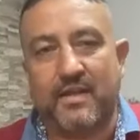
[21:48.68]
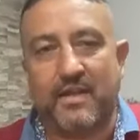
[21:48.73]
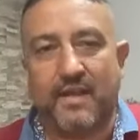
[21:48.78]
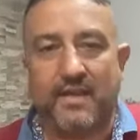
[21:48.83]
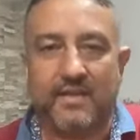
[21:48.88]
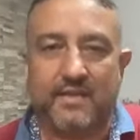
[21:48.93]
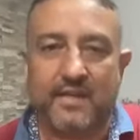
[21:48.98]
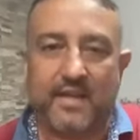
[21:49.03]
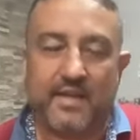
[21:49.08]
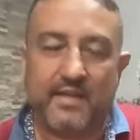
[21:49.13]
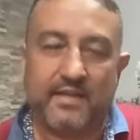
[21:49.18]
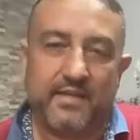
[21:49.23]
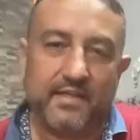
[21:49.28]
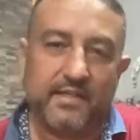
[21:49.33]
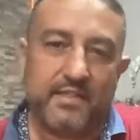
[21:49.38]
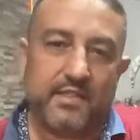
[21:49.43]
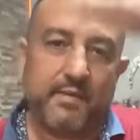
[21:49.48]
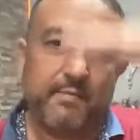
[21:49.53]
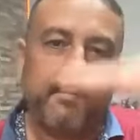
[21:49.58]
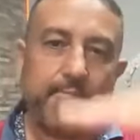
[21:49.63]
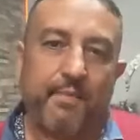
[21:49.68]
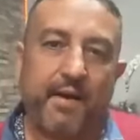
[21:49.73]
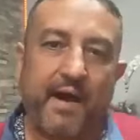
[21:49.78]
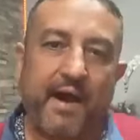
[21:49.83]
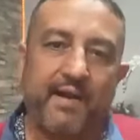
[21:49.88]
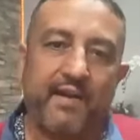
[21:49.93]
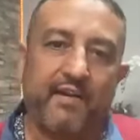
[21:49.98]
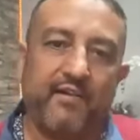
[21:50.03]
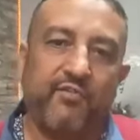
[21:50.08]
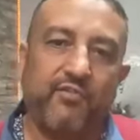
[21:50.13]
and then this
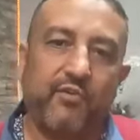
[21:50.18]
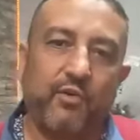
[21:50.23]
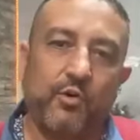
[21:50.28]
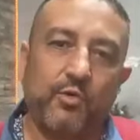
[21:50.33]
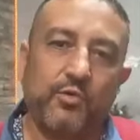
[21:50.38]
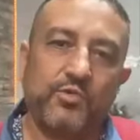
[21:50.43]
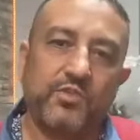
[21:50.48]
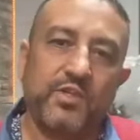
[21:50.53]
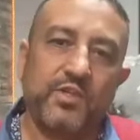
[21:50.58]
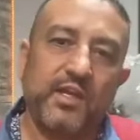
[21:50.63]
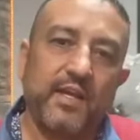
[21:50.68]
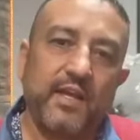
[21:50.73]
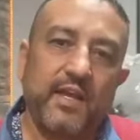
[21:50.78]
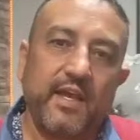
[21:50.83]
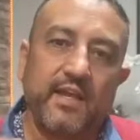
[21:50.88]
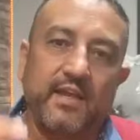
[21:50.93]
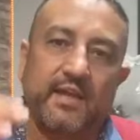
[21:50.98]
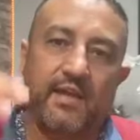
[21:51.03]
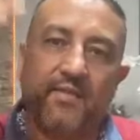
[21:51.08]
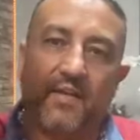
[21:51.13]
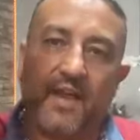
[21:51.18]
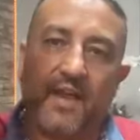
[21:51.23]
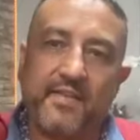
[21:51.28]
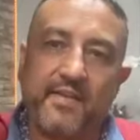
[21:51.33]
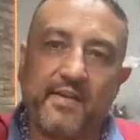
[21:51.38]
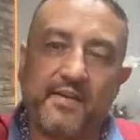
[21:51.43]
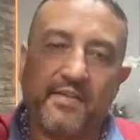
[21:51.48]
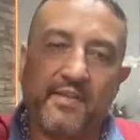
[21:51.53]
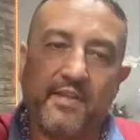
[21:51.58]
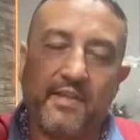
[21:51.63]
empire falls, and
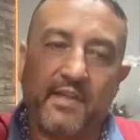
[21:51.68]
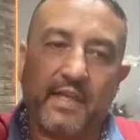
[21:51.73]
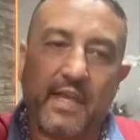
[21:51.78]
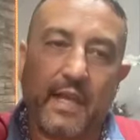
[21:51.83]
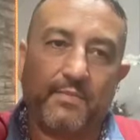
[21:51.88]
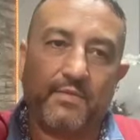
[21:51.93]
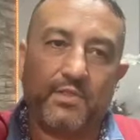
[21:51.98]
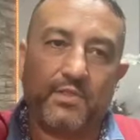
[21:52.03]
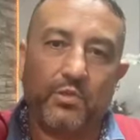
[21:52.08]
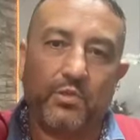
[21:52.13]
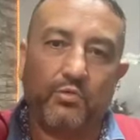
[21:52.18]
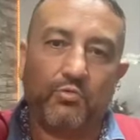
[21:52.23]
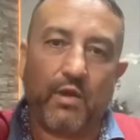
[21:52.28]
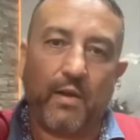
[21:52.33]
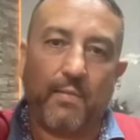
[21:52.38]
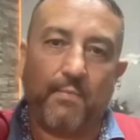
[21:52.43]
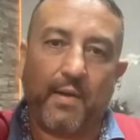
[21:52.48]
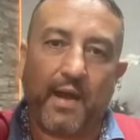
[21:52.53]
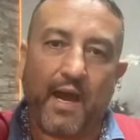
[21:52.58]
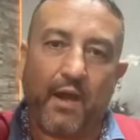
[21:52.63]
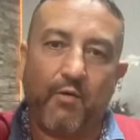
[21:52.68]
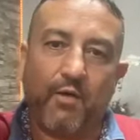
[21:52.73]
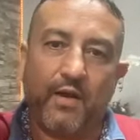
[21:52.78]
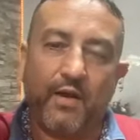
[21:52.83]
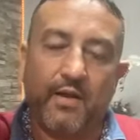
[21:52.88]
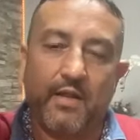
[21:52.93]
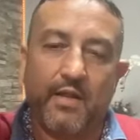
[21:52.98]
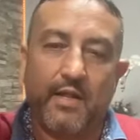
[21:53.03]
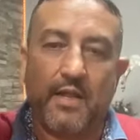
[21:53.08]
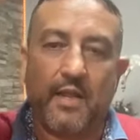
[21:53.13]
another thing comes into our
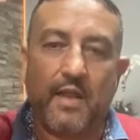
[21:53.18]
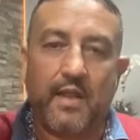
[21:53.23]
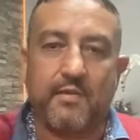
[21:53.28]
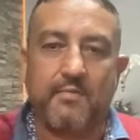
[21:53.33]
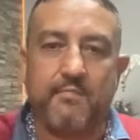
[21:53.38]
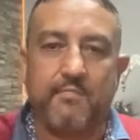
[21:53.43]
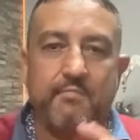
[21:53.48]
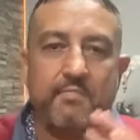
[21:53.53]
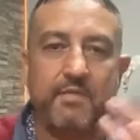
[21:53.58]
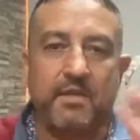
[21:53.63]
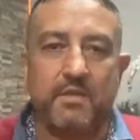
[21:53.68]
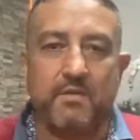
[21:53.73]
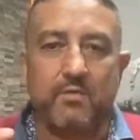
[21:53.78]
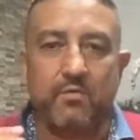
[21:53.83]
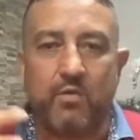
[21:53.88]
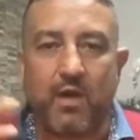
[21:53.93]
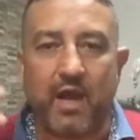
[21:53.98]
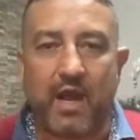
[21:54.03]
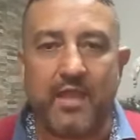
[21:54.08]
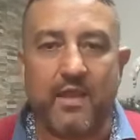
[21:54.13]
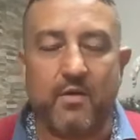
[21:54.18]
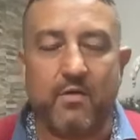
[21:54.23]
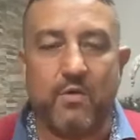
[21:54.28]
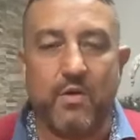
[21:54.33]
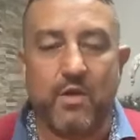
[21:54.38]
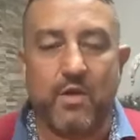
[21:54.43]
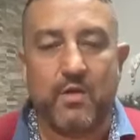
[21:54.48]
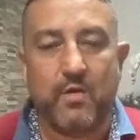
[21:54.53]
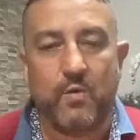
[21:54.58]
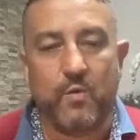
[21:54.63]
power. And meanwhile,
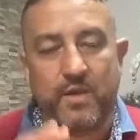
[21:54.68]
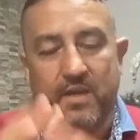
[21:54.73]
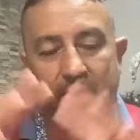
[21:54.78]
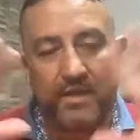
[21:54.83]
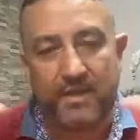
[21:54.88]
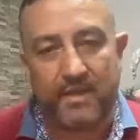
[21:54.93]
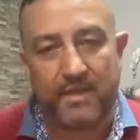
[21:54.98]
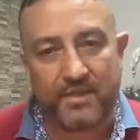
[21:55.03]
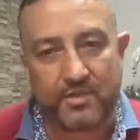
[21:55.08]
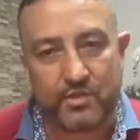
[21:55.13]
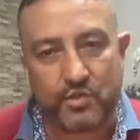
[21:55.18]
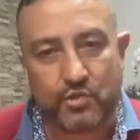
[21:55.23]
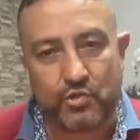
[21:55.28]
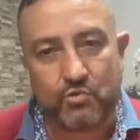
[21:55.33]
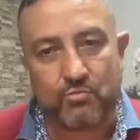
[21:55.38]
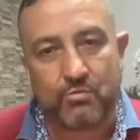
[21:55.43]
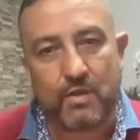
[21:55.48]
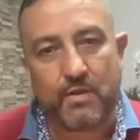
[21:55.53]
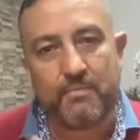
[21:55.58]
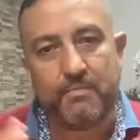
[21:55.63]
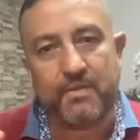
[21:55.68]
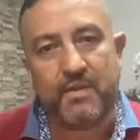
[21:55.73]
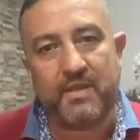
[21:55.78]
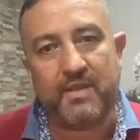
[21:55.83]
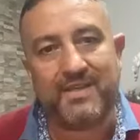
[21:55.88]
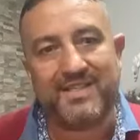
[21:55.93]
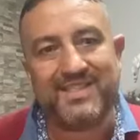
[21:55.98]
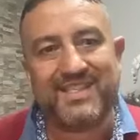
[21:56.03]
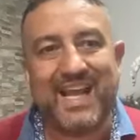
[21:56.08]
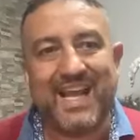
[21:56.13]
we as human
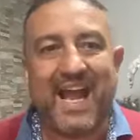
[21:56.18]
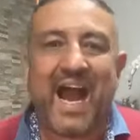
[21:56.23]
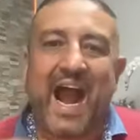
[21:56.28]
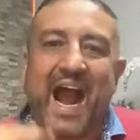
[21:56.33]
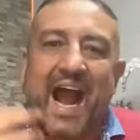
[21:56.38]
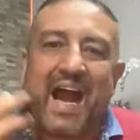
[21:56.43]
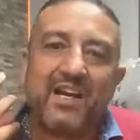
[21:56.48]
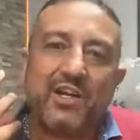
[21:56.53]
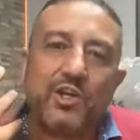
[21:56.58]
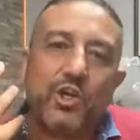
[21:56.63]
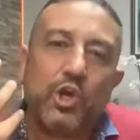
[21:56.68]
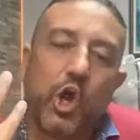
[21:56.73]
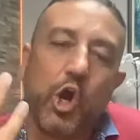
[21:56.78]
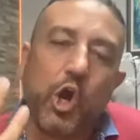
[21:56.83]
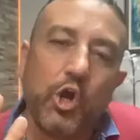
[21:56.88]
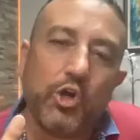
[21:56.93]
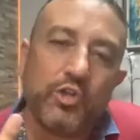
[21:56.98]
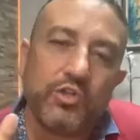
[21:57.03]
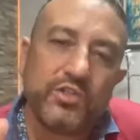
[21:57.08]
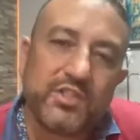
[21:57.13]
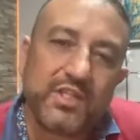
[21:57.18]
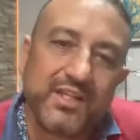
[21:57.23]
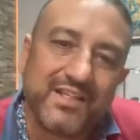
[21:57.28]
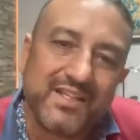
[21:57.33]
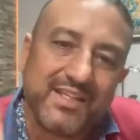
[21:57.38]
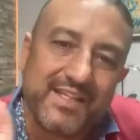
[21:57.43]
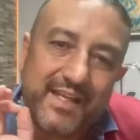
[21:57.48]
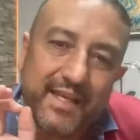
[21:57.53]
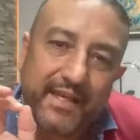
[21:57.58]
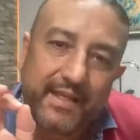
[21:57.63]
beings are
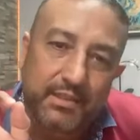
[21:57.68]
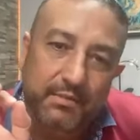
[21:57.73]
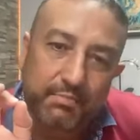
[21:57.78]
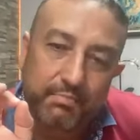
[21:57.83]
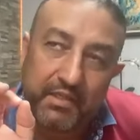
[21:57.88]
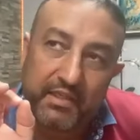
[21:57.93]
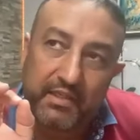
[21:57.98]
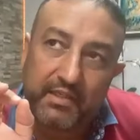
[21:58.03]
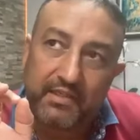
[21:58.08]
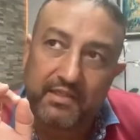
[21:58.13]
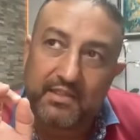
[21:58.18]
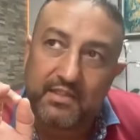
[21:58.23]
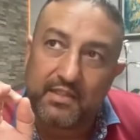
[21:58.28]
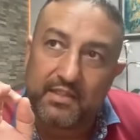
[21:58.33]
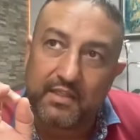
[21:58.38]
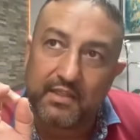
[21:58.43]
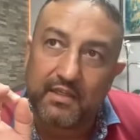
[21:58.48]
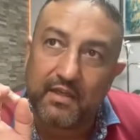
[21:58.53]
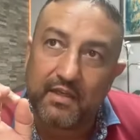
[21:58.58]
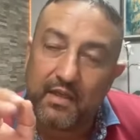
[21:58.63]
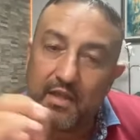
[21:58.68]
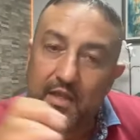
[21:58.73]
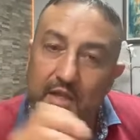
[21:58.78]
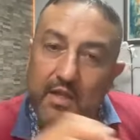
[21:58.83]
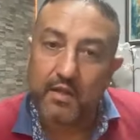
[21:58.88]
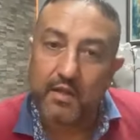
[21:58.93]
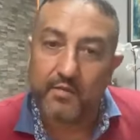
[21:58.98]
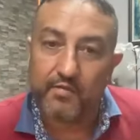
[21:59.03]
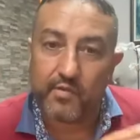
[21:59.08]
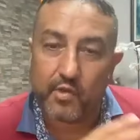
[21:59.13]
constantly experiencing
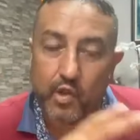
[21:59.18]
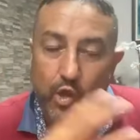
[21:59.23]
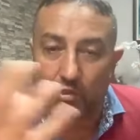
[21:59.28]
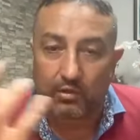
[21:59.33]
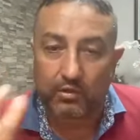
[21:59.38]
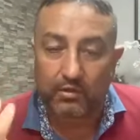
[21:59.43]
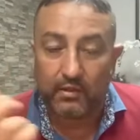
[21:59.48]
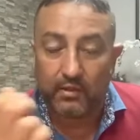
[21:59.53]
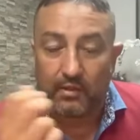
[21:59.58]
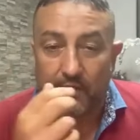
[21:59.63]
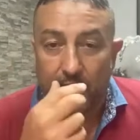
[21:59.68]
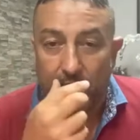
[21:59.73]
not